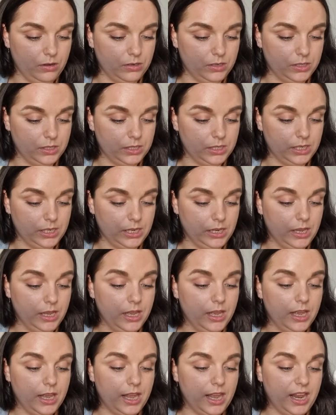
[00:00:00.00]
Honestly,
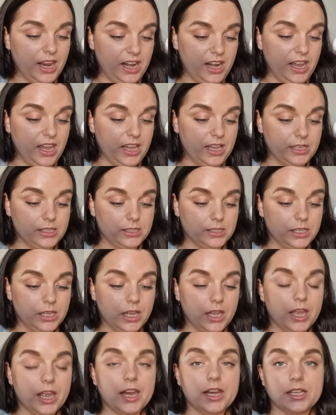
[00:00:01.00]
it is.
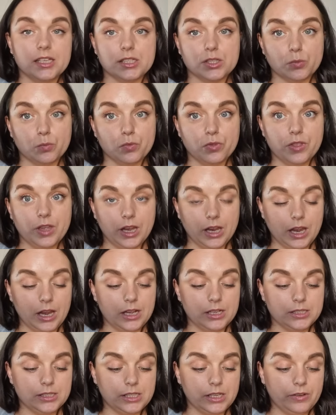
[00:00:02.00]
It is some
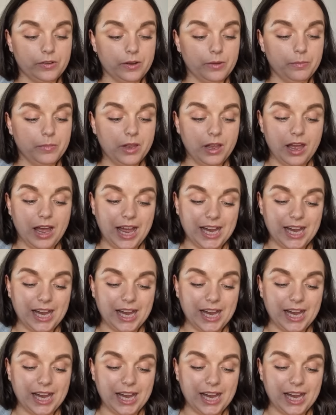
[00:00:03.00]
thick-ass serum.